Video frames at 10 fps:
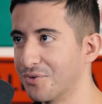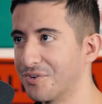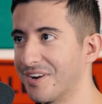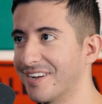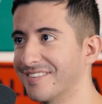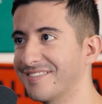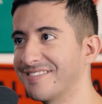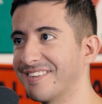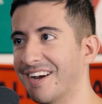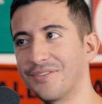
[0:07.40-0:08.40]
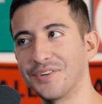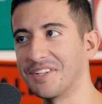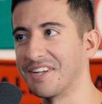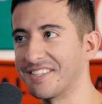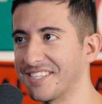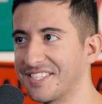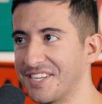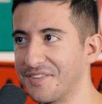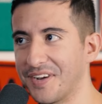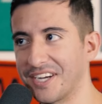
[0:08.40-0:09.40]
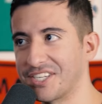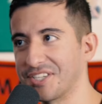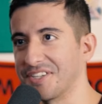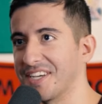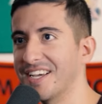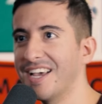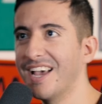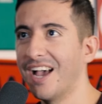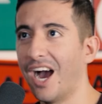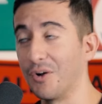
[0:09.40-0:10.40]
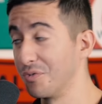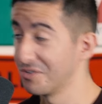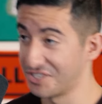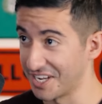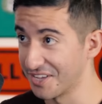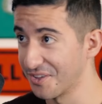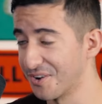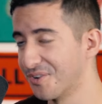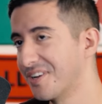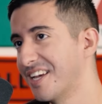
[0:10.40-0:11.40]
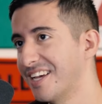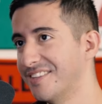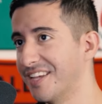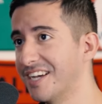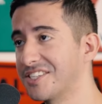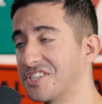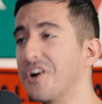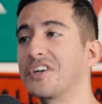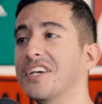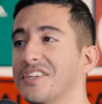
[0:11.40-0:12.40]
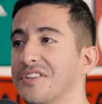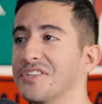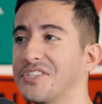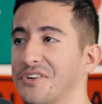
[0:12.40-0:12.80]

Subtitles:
Ukraine. I really like this team, actually. I will say, though, they snuck into this